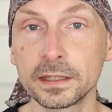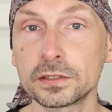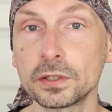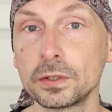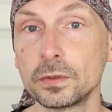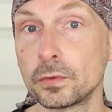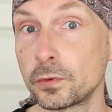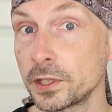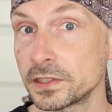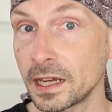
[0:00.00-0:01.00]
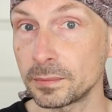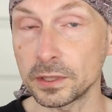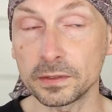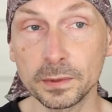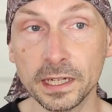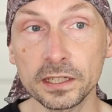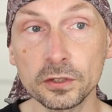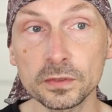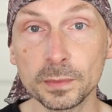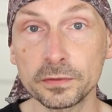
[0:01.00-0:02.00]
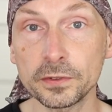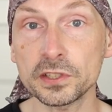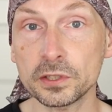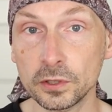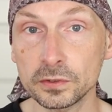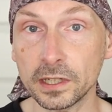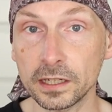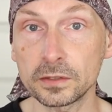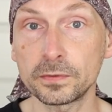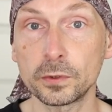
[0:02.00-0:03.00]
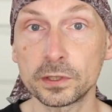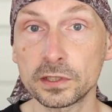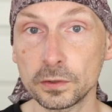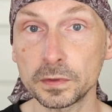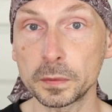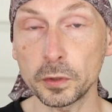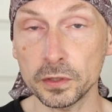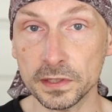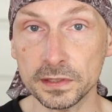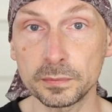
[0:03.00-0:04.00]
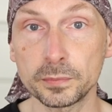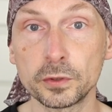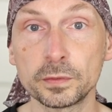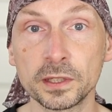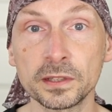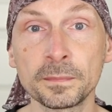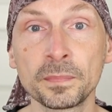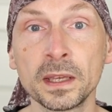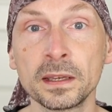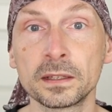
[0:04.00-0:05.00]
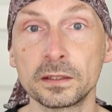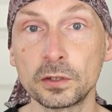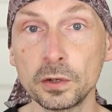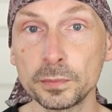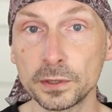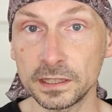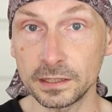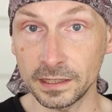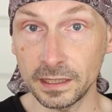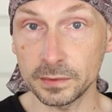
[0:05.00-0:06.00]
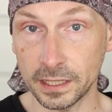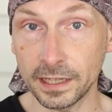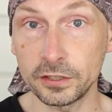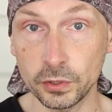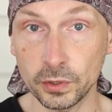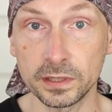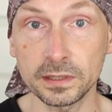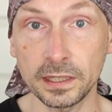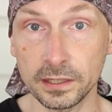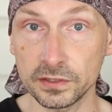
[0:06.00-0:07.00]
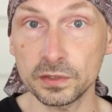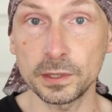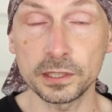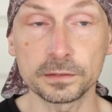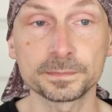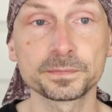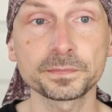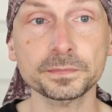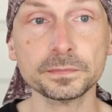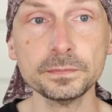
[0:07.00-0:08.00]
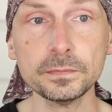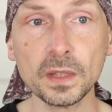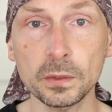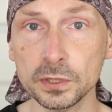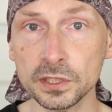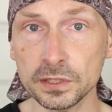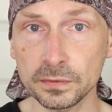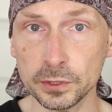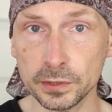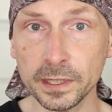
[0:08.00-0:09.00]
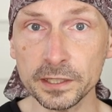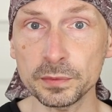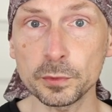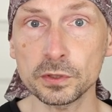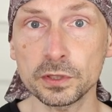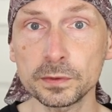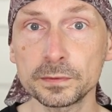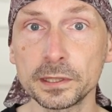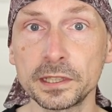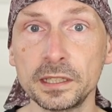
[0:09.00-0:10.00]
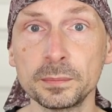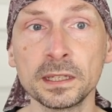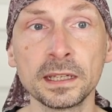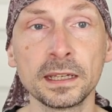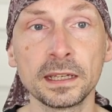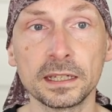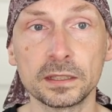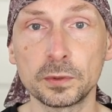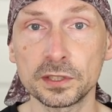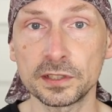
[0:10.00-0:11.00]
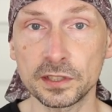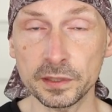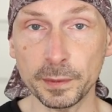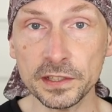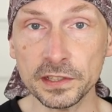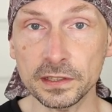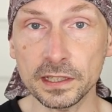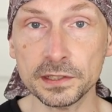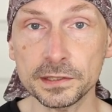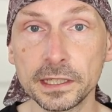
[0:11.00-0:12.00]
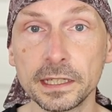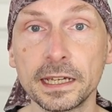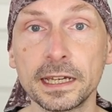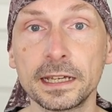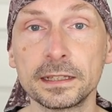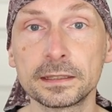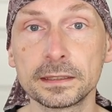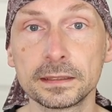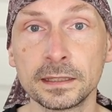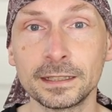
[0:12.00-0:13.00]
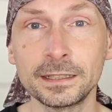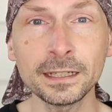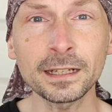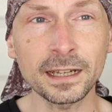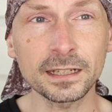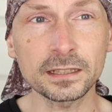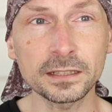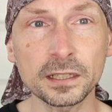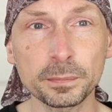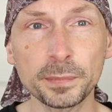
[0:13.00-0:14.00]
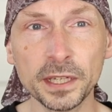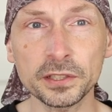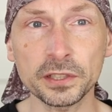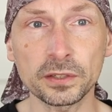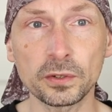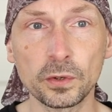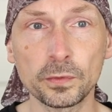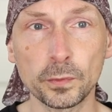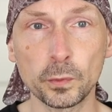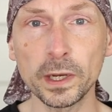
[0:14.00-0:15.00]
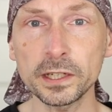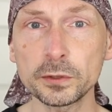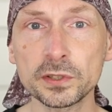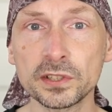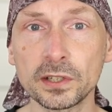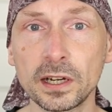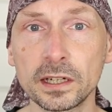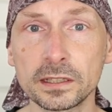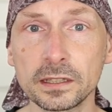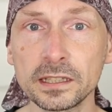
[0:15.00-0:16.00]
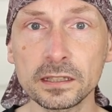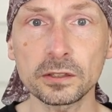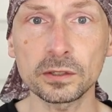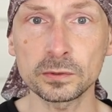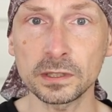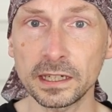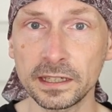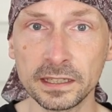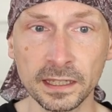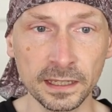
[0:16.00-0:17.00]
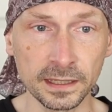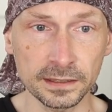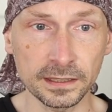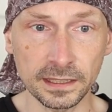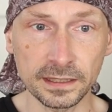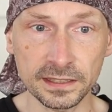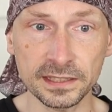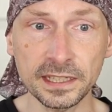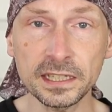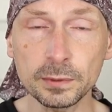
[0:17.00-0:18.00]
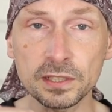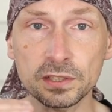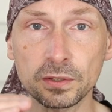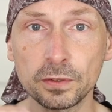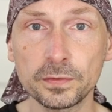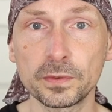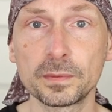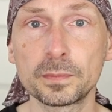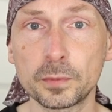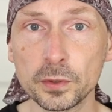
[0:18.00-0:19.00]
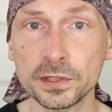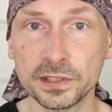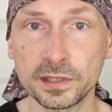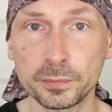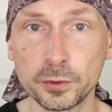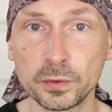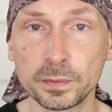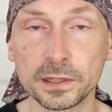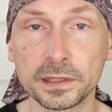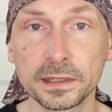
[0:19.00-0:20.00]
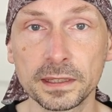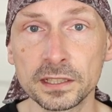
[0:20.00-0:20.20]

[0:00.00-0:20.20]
So, for example, when I got my first contract for the software process improvement, the team that I joined here in Sweden was a very small software team. It was in the space industry, and they didn't have a clear picture of where to start, let alone like the sequence of process improvement.